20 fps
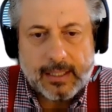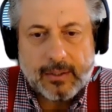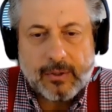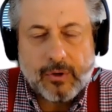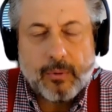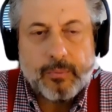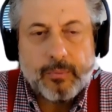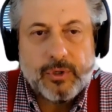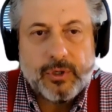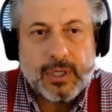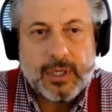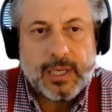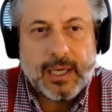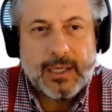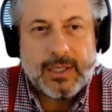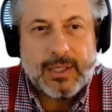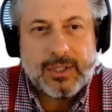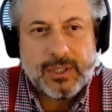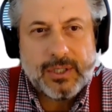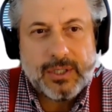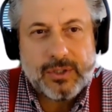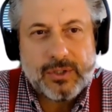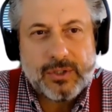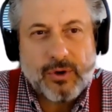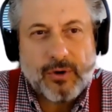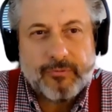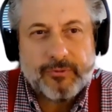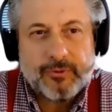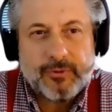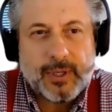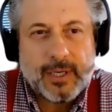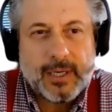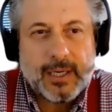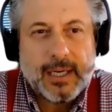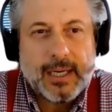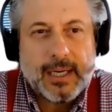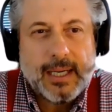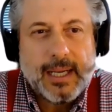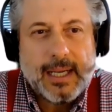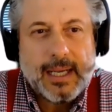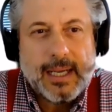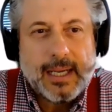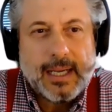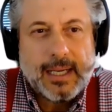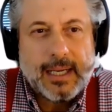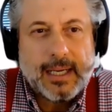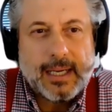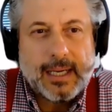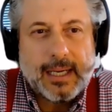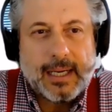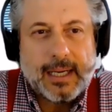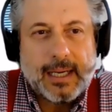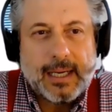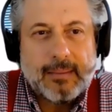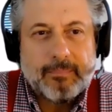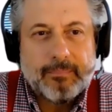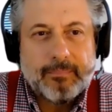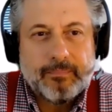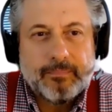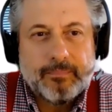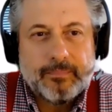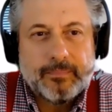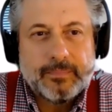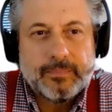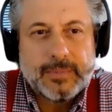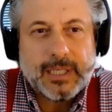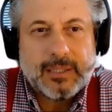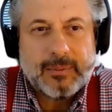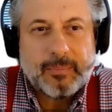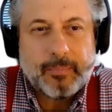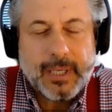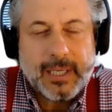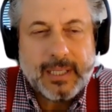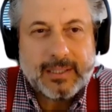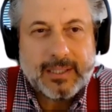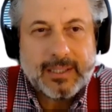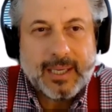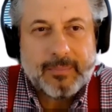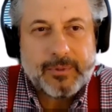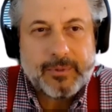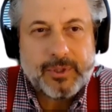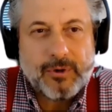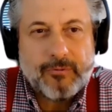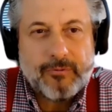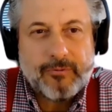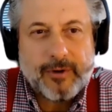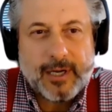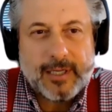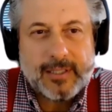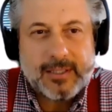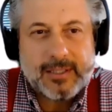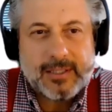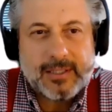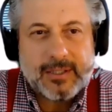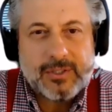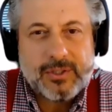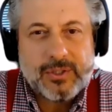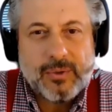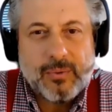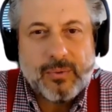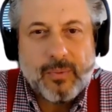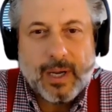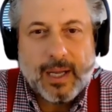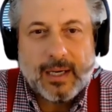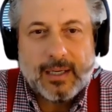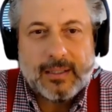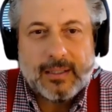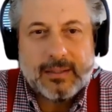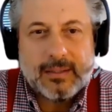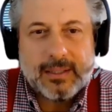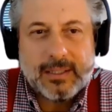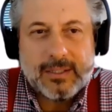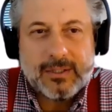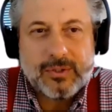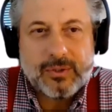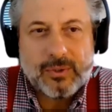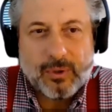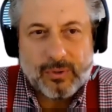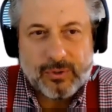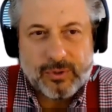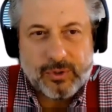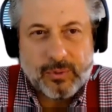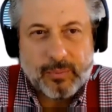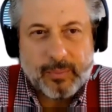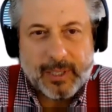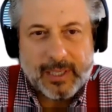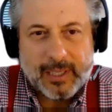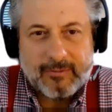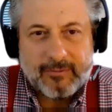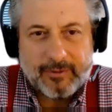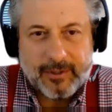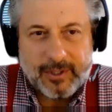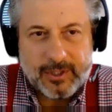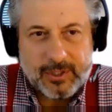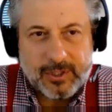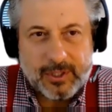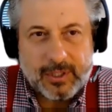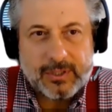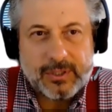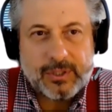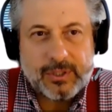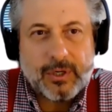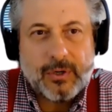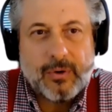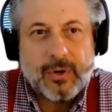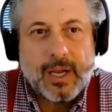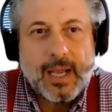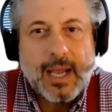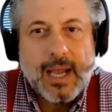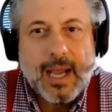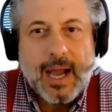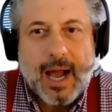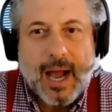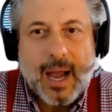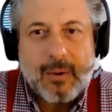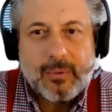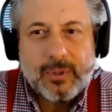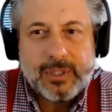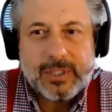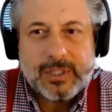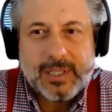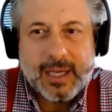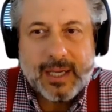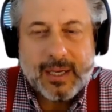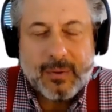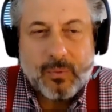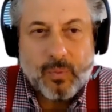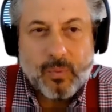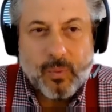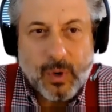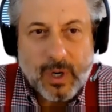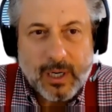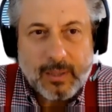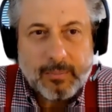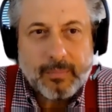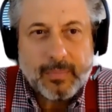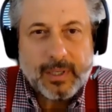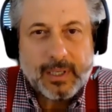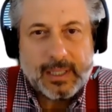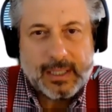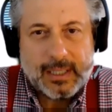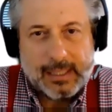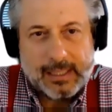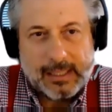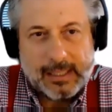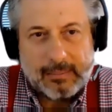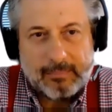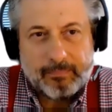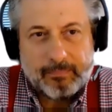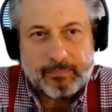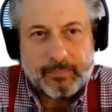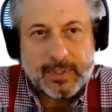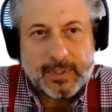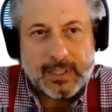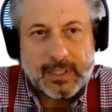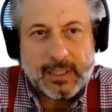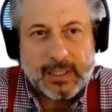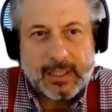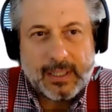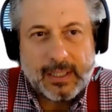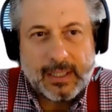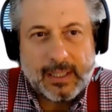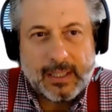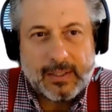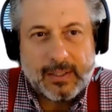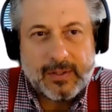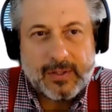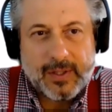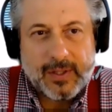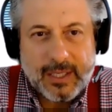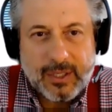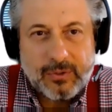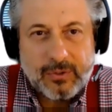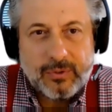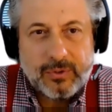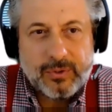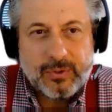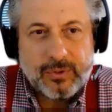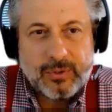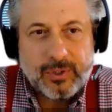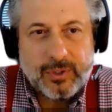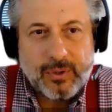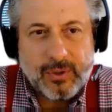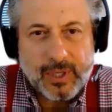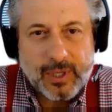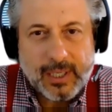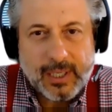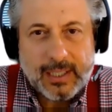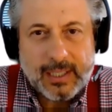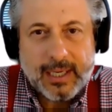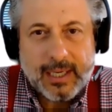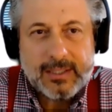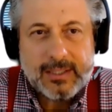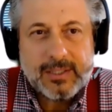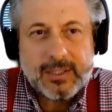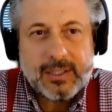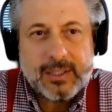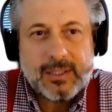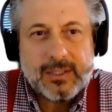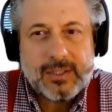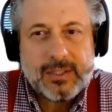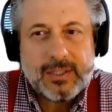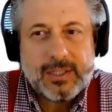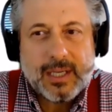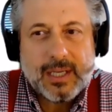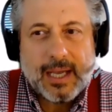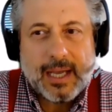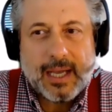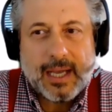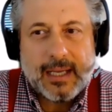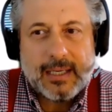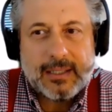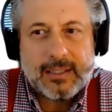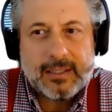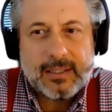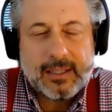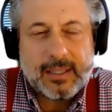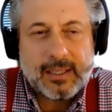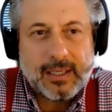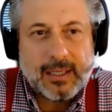communication software that picked up so fast and so well, it's also beneficial. So I would say a warm thank you to the organizers, and